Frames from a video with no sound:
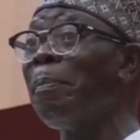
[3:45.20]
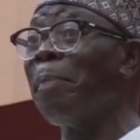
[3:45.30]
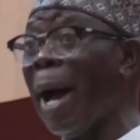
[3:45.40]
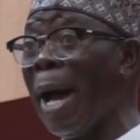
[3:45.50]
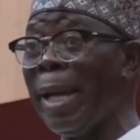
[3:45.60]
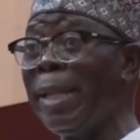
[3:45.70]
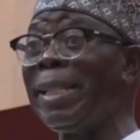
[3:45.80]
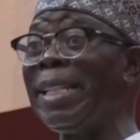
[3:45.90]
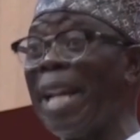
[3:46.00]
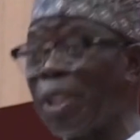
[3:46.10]
by
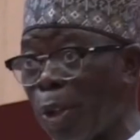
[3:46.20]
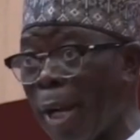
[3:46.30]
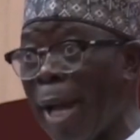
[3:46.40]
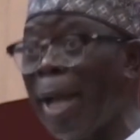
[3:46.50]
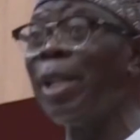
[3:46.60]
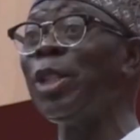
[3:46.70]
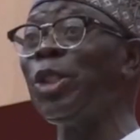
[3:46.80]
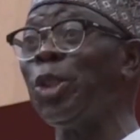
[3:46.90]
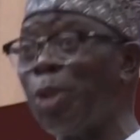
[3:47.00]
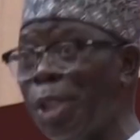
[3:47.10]
the National
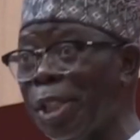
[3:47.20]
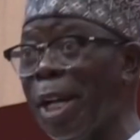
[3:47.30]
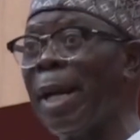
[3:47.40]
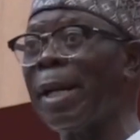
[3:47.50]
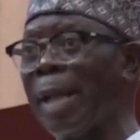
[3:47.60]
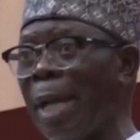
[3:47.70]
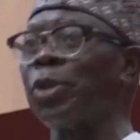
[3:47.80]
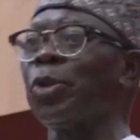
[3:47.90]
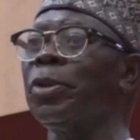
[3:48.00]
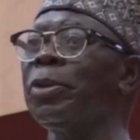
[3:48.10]
Judicial Council.